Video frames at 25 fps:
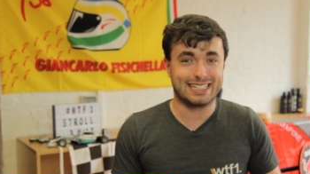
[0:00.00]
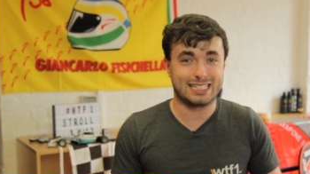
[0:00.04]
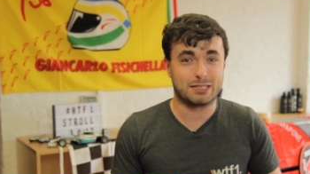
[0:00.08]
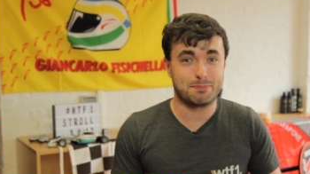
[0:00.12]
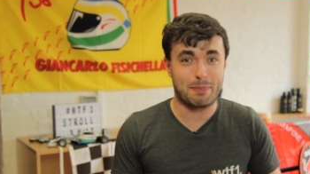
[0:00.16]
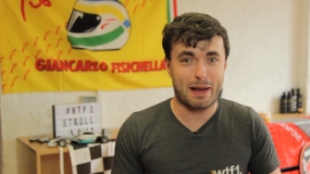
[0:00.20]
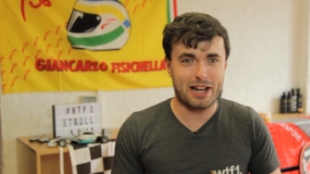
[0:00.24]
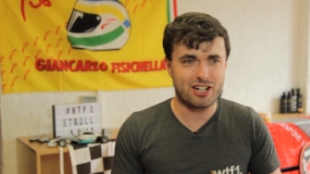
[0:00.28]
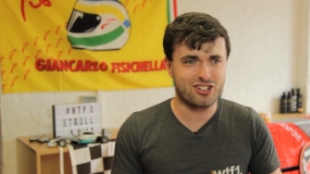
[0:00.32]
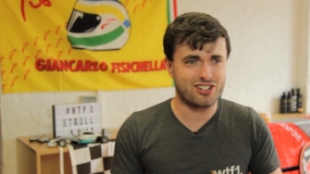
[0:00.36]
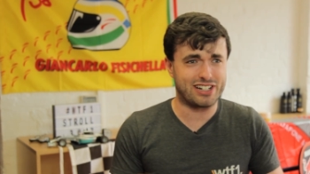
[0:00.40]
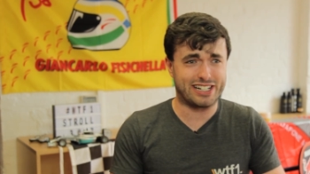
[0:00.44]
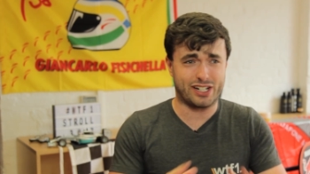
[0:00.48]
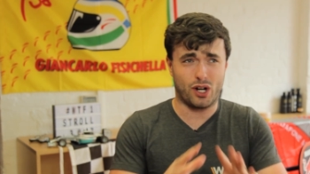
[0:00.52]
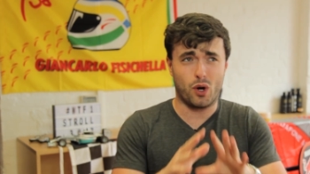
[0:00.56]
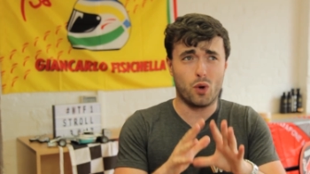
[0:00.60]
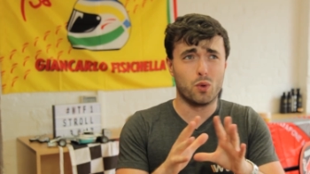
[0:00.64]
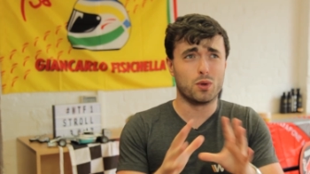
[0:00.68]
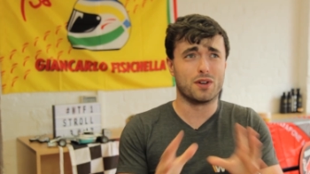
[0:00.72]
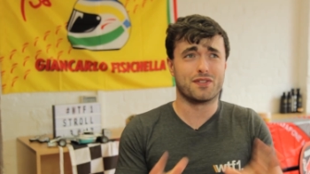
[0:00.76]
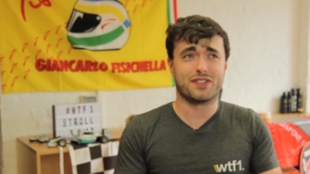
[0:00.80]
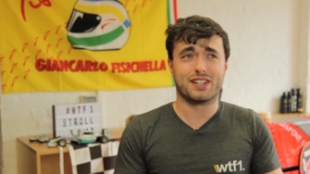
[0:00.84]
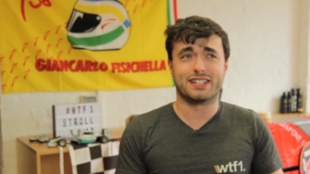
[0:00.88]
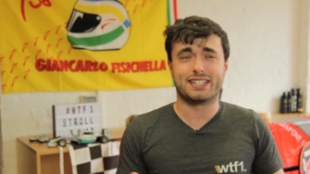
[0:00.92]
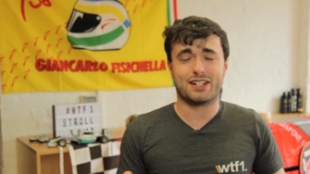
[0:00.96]
especially
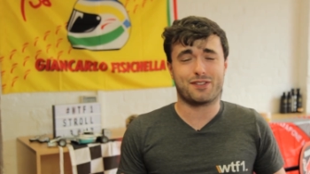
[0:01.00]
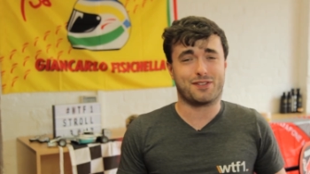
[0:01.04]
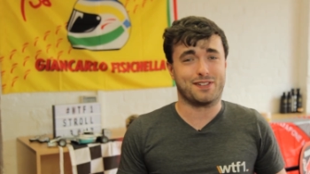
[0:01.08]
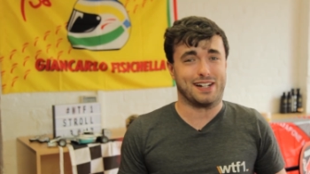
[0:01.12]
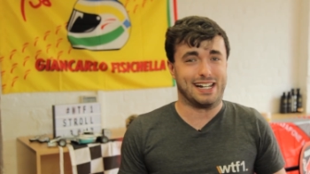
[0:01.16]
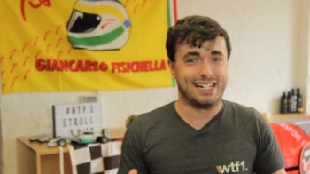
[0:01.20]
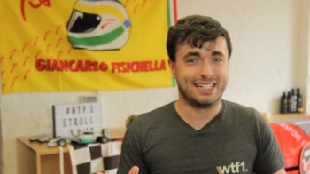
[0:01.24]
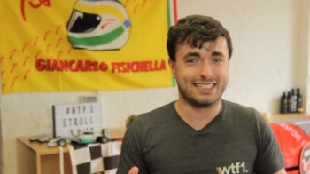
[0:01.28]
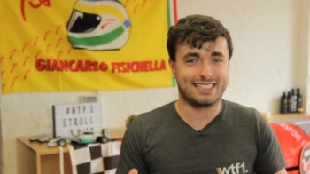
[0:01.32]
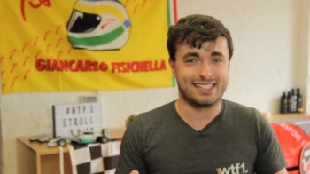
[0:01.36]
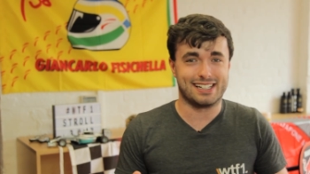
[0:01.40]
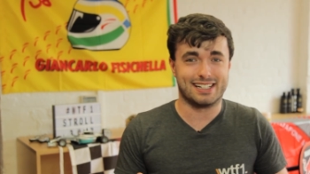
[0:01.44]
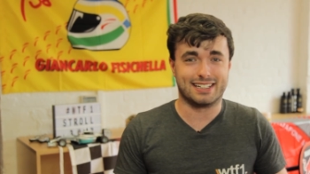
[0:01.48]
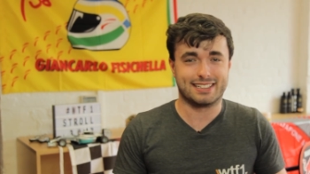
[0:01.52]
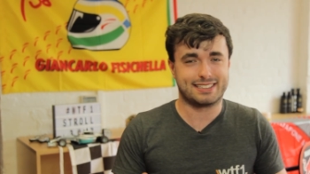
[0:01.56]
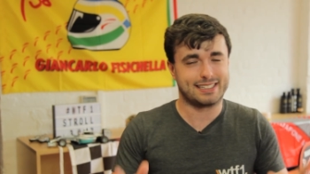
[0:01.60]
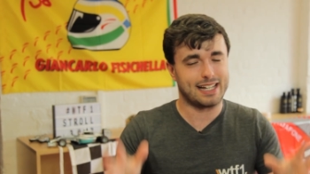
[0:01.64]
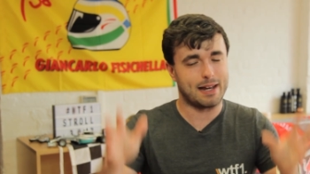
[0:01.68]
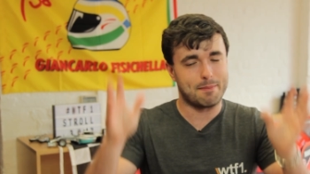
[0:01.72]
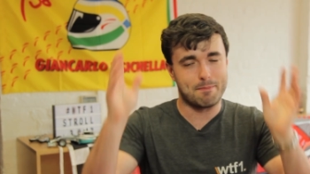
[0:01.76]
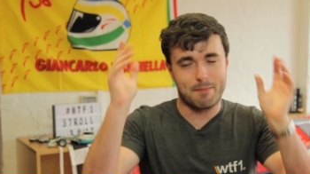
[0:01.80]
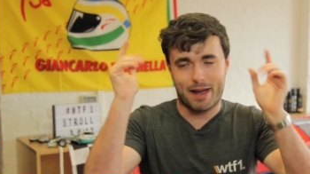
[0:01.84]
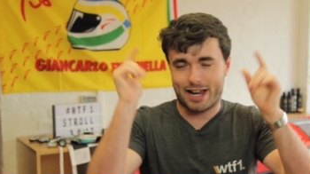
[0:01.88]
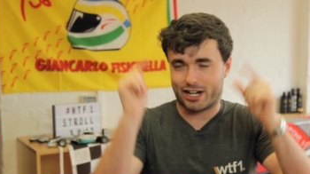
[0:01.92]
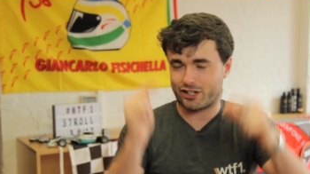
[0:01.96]
all of the different incidents,
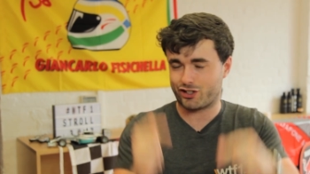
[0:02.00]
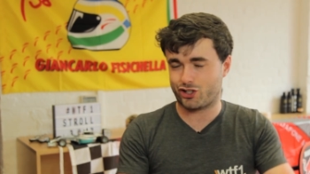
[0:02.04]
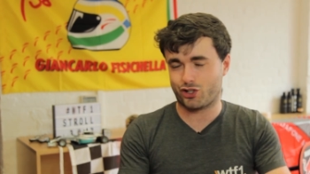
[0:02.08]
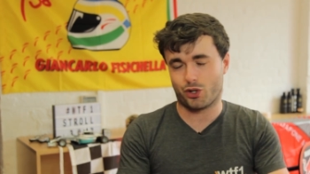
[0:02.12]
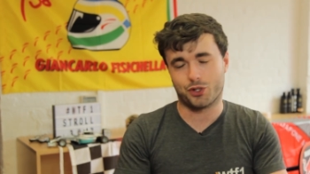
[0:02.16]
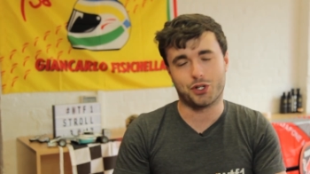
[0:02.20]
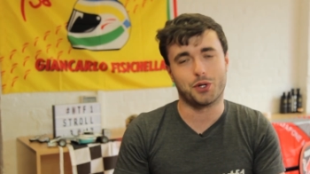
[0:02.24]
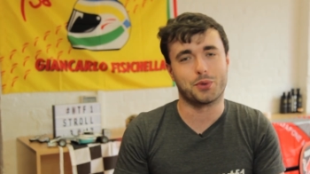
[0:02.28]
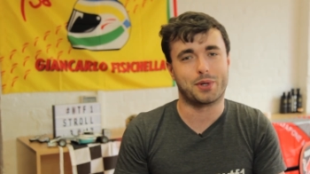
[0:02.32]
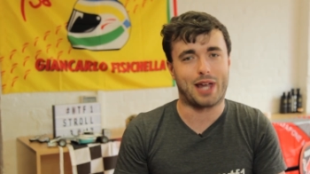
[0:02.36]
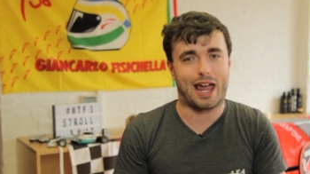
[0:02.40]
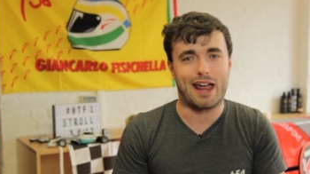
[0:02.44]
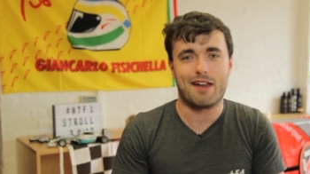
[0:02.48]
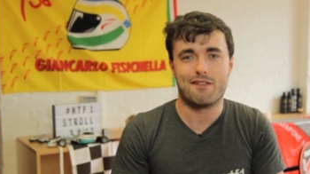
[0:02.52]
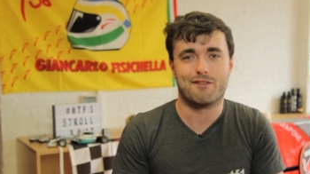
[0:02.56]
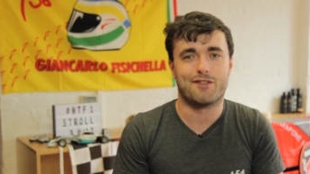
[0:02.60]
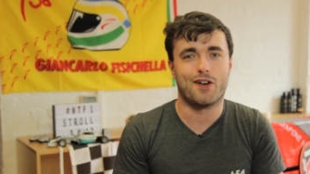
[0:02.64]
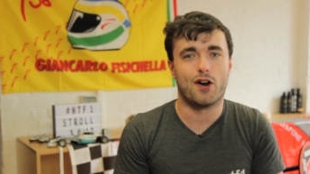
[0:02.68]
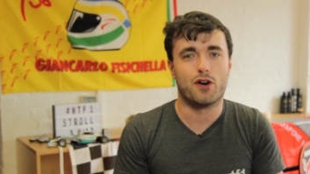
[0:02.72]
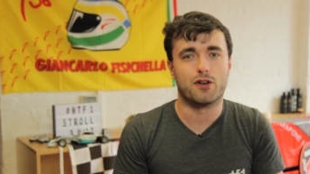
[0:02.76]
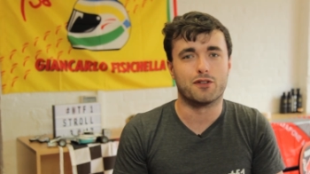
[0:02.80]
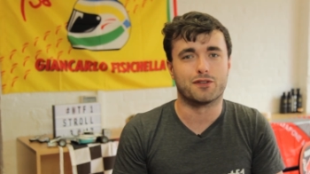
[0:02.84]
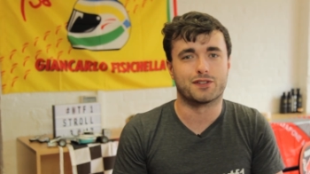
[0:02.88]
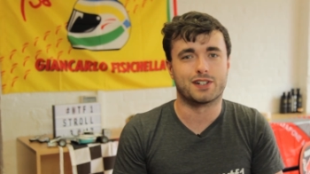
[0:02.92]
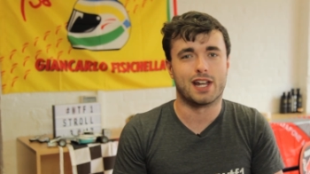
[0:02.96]
then make sure you get
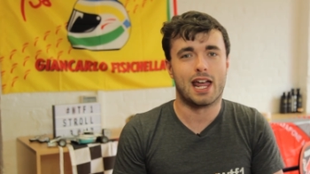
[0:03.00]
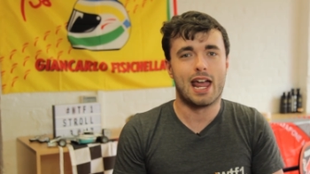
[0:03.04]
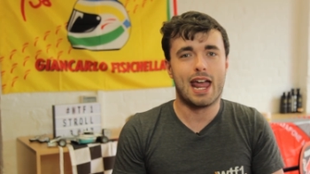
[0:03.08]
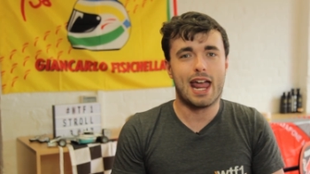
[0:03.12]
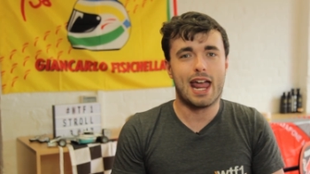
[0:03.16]
involved